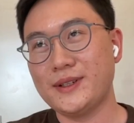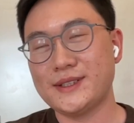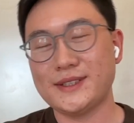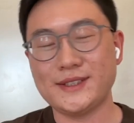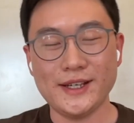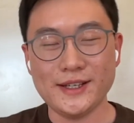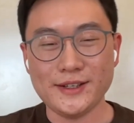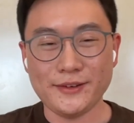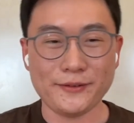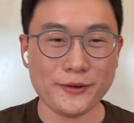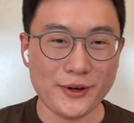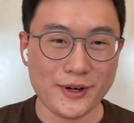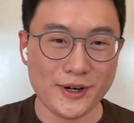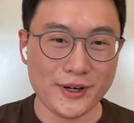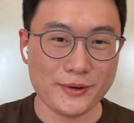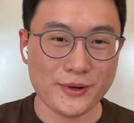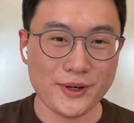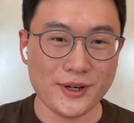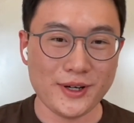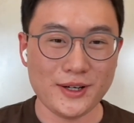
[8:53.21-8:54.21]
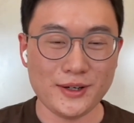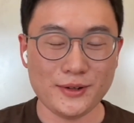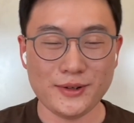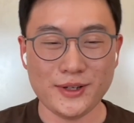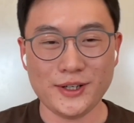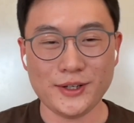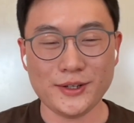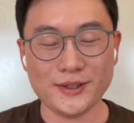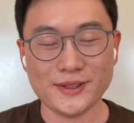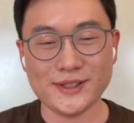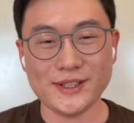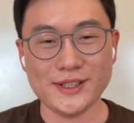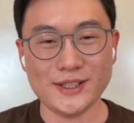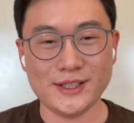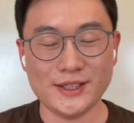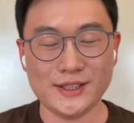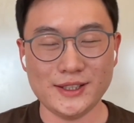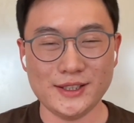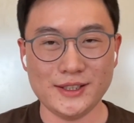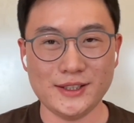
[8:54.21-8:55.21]
say if you're using
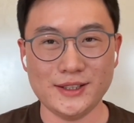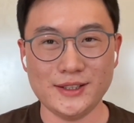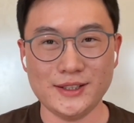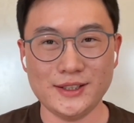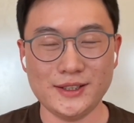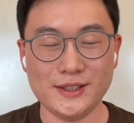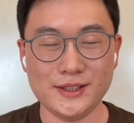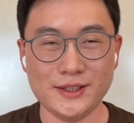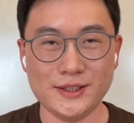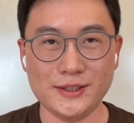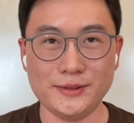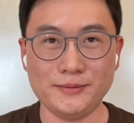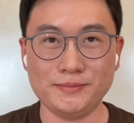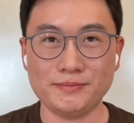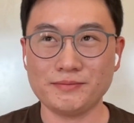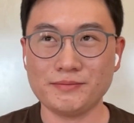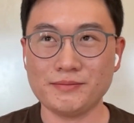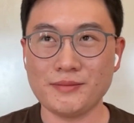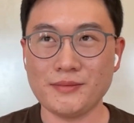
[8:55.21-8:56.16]
a